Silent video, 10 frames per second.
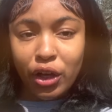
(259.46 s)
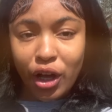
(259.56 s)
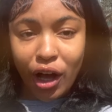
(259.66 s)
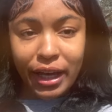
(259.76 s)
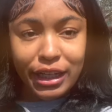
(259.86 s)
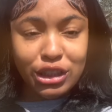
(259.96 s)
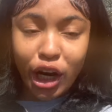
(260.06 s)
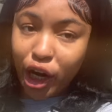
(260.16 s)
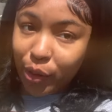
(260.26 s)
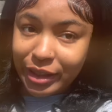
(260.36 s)
Y'all, it is
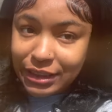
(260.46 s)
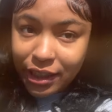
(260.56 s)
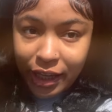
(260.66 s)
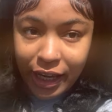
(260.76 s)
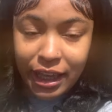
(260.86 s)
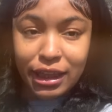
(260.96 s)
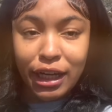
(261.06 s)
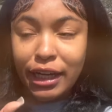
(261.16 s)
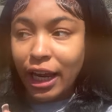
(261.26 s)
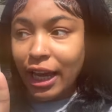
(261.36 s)
currently
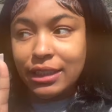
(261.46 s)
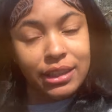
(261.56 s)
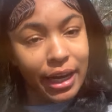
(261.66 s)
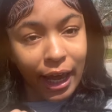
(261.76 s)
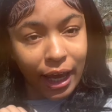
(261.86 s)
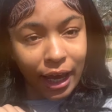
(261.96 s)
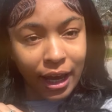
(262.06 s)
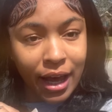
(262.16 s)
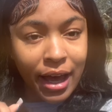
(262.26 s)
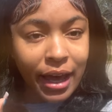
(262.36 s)
the next
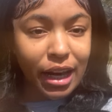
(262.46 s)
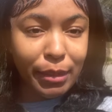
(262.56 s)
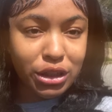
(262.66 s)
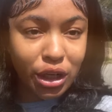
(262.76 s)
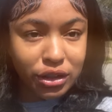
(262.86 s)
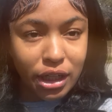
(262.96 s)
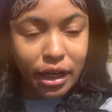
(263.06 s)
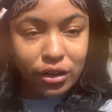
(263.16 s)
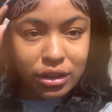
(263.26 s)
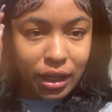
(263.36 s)
day and I'm about to go to the
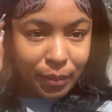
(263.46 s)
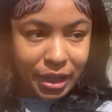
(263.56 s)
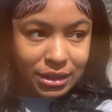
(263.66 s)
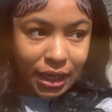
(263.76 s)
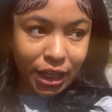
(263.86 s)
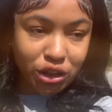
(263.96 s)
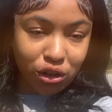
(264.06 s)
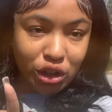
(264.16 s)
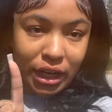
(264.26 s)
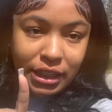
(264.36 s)
nail salon because like I
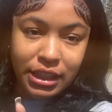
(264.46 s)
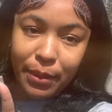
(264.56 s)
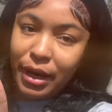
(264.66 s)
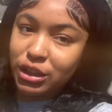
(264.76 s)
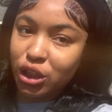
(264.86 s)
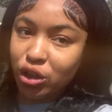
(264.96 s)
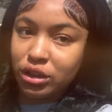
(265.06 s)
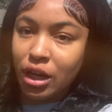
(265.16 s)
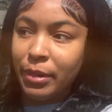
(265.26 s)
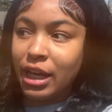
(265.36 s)
told y'all, I need to get my toes
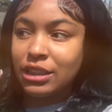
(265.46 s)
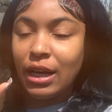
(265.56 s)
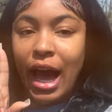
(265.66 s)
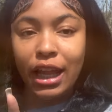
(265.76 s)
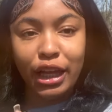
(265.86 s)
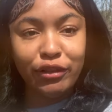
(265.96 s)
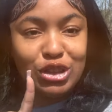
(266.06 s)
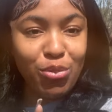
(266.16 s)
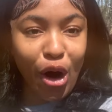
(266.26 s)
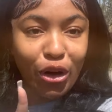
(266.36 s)
done because I leave
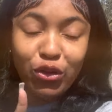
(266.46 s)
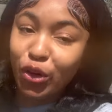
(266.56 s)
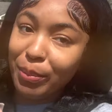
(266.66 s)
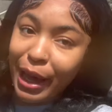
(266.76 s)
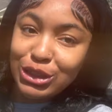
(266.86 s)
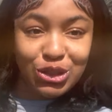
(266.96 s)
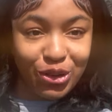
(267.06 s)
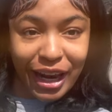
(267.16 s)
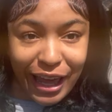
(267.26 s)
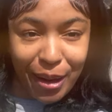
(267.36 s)
tomorrow for my
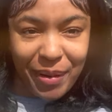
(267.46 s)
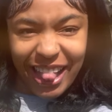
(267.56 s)
trip.